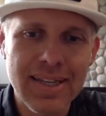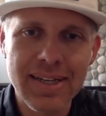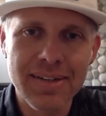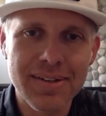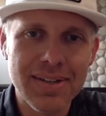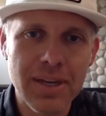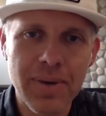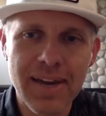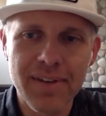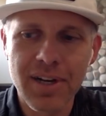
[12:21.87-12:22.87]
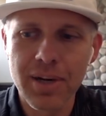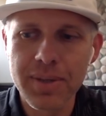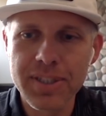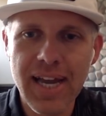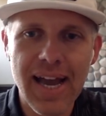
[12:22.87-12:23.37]
that that we have a call
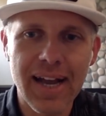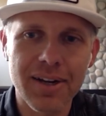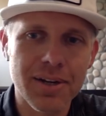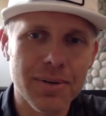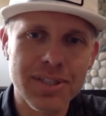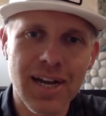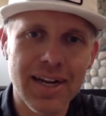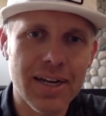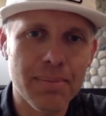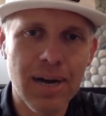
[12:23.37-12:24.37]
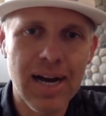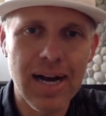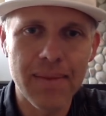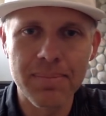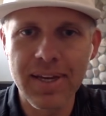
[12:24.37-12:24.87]
with Jack or we're talking to
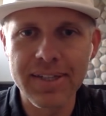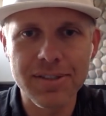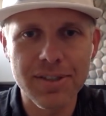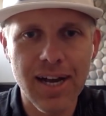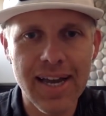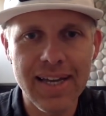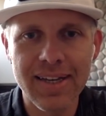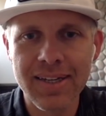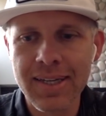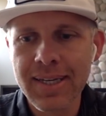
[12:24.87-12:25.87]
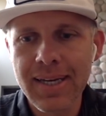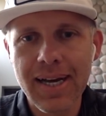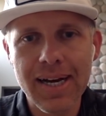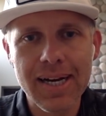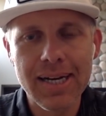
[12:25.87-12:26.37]
Bob at Strike,
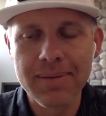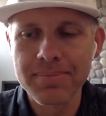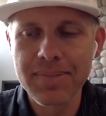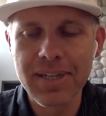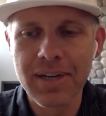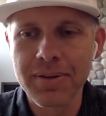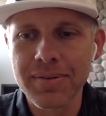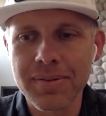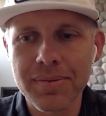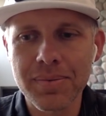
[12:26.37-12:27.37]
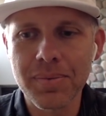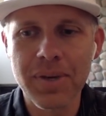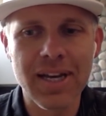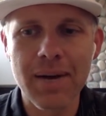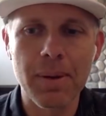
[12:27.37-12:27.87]
um, you know,
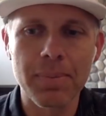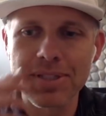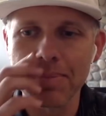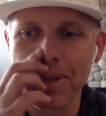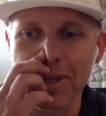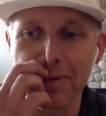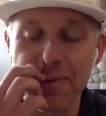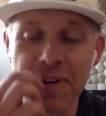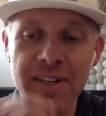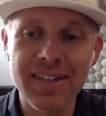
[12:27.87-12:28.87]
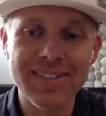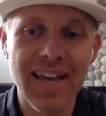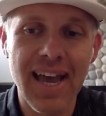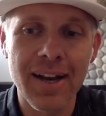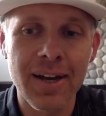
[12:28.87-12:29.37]
we come up with something different
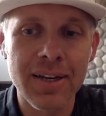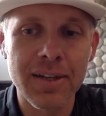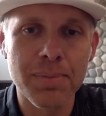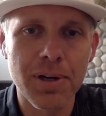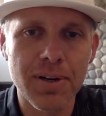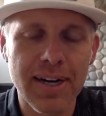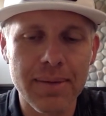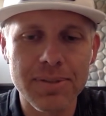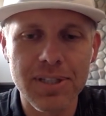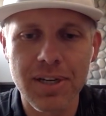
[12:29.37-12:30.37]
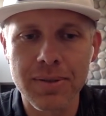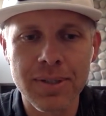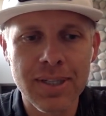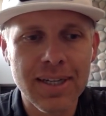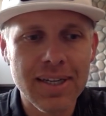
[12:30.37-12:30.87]
to add on to the program. So,
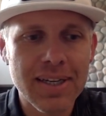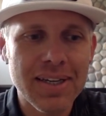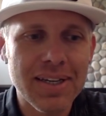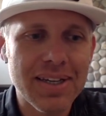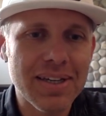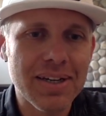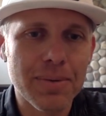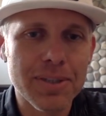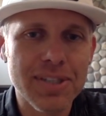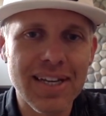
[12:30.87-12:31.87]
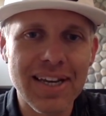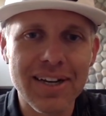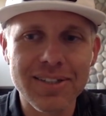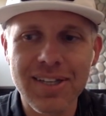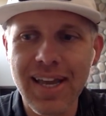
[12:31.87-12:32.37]
you know, we're sitting
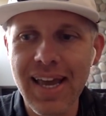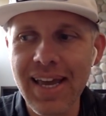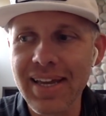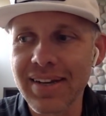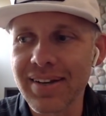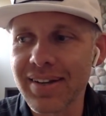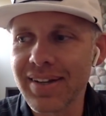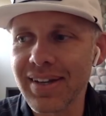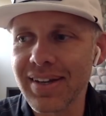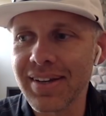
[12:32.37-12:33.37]
here today, and